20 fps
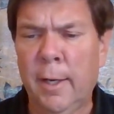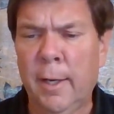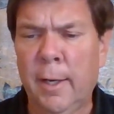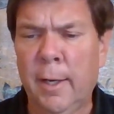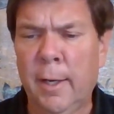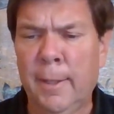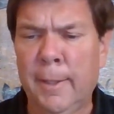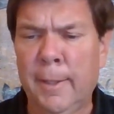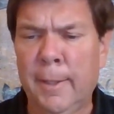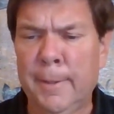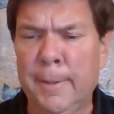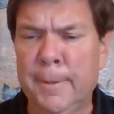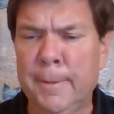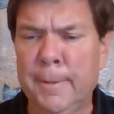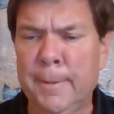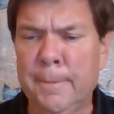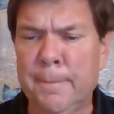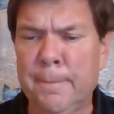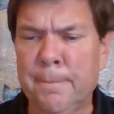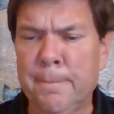
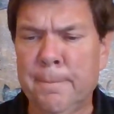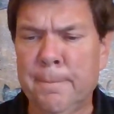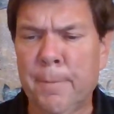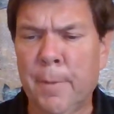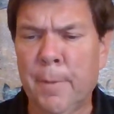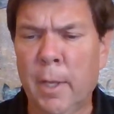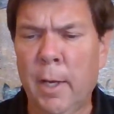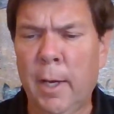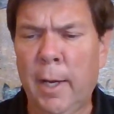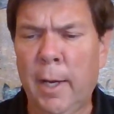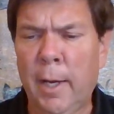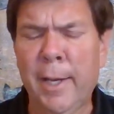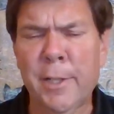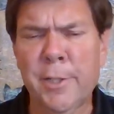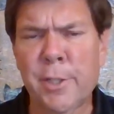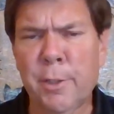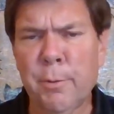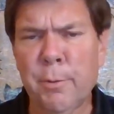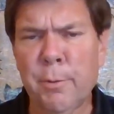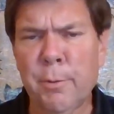Uh, I
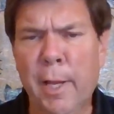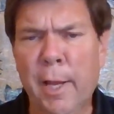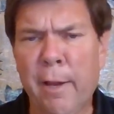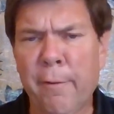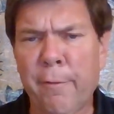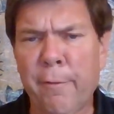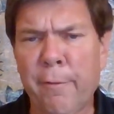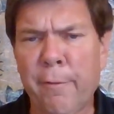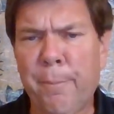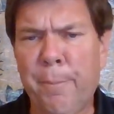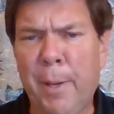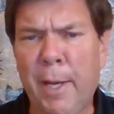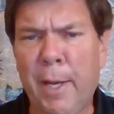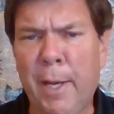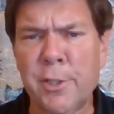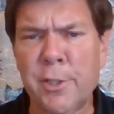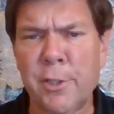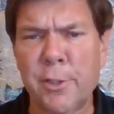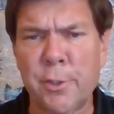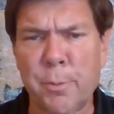ask that you would have
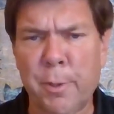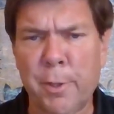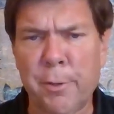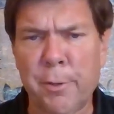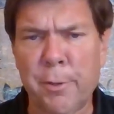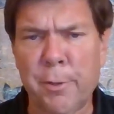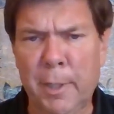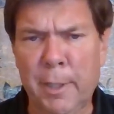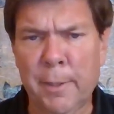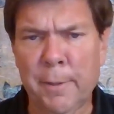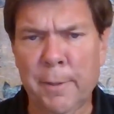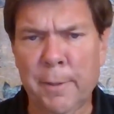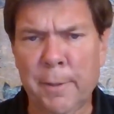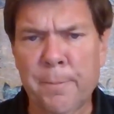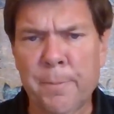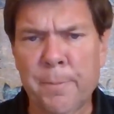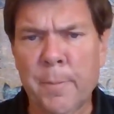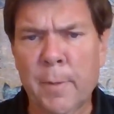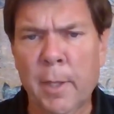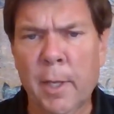patience with me.
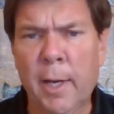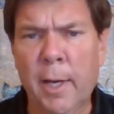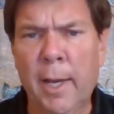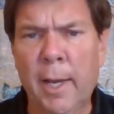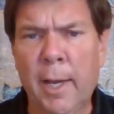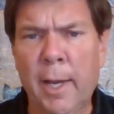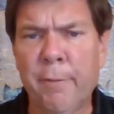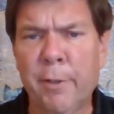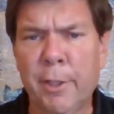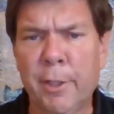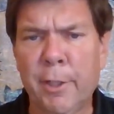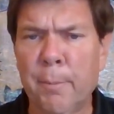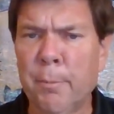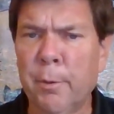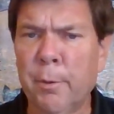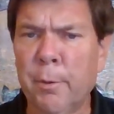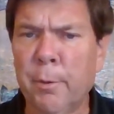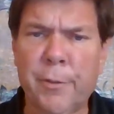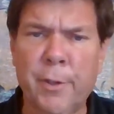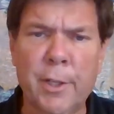I have a
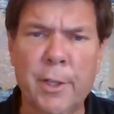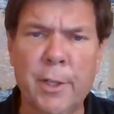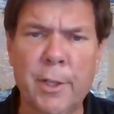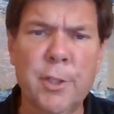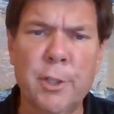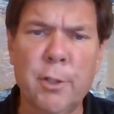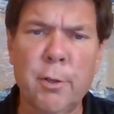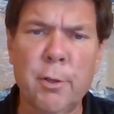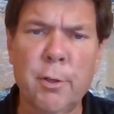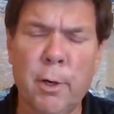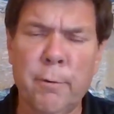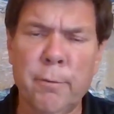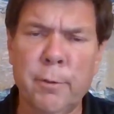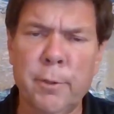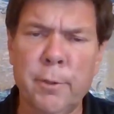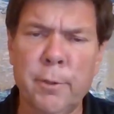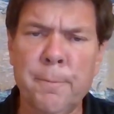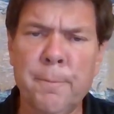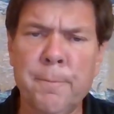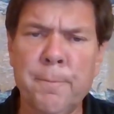number of things to go
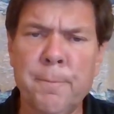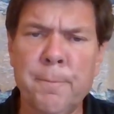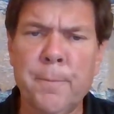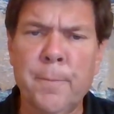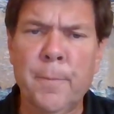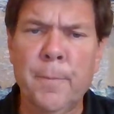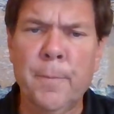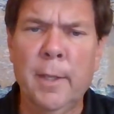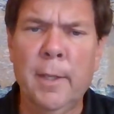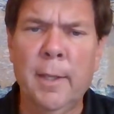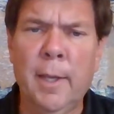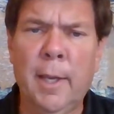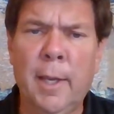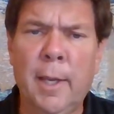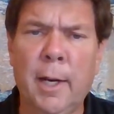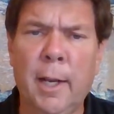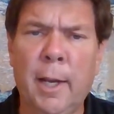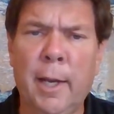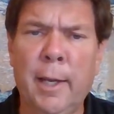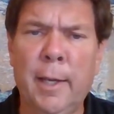over,
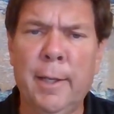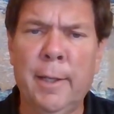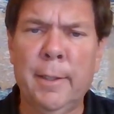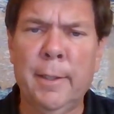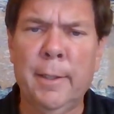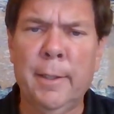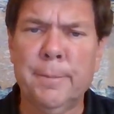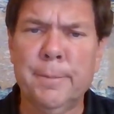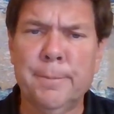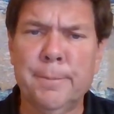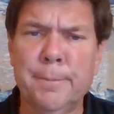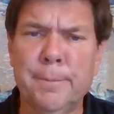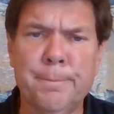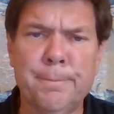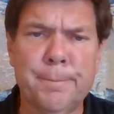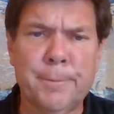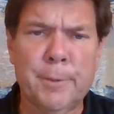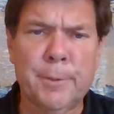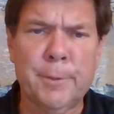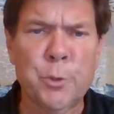and I
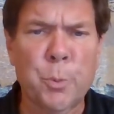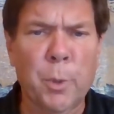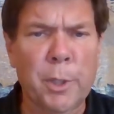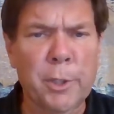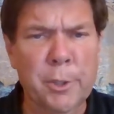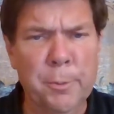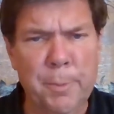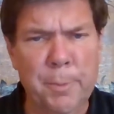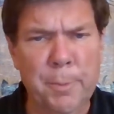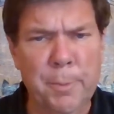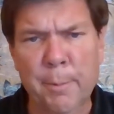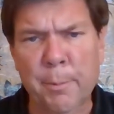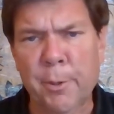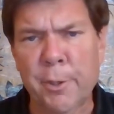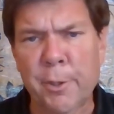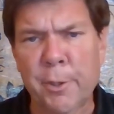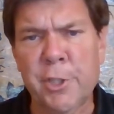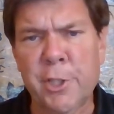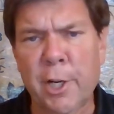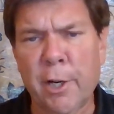just want to be able
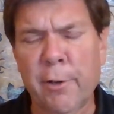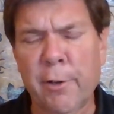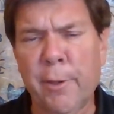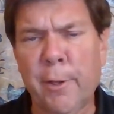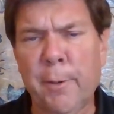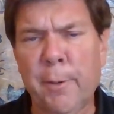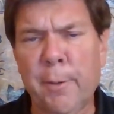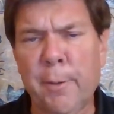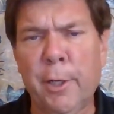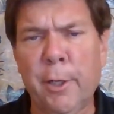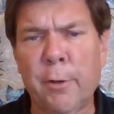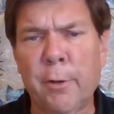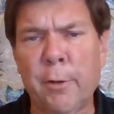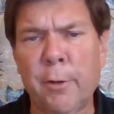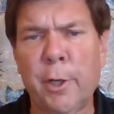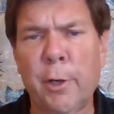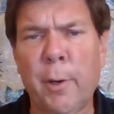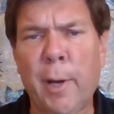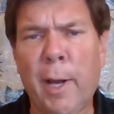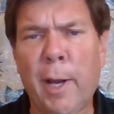to share them. I
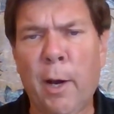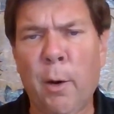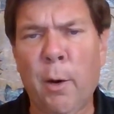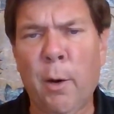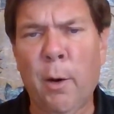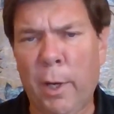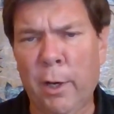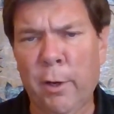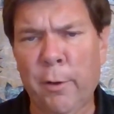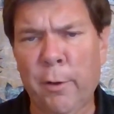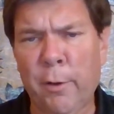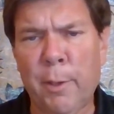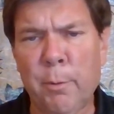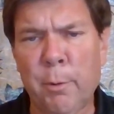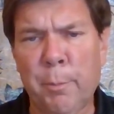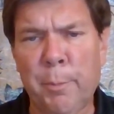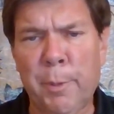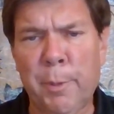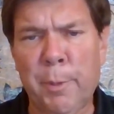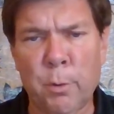don't know how well they
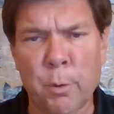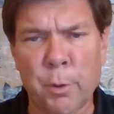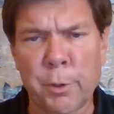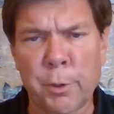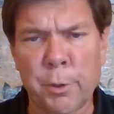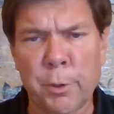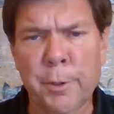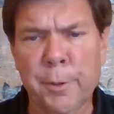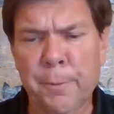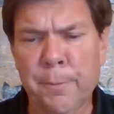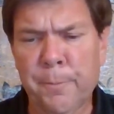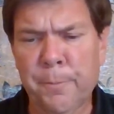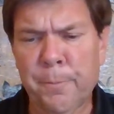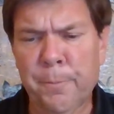will be ordered.